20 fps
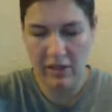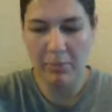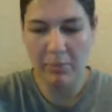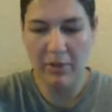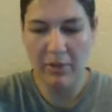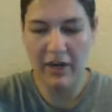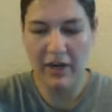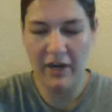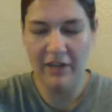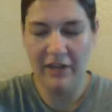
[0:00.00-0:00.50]
but
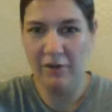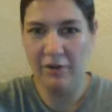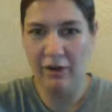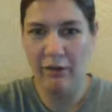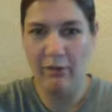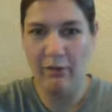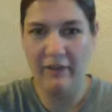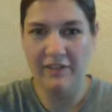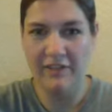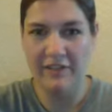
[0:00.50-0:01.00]
I don't know how
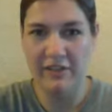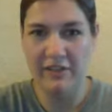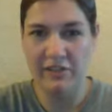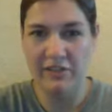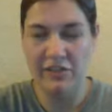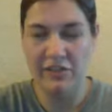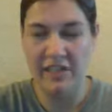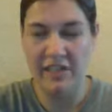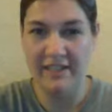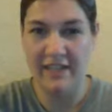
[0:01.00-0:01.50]
well that's going to
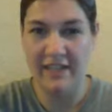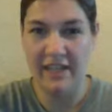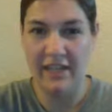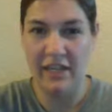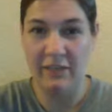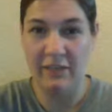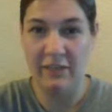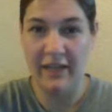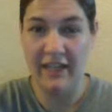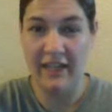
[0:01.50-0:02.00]
translate
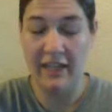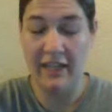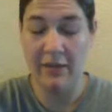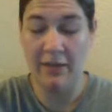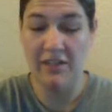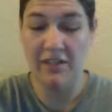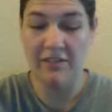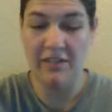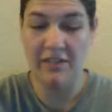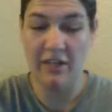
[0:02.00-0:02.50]
on my camera
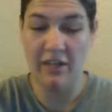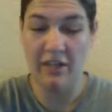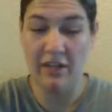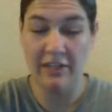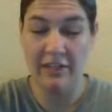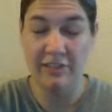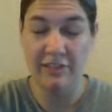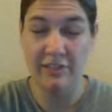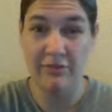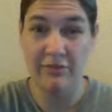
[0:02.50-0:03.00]
because they are
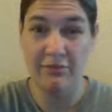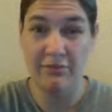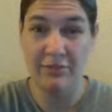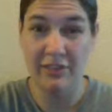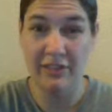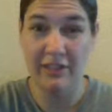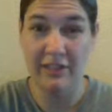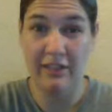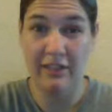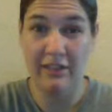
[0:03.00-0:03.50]
actually
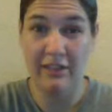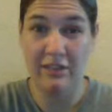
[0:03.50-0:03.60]
really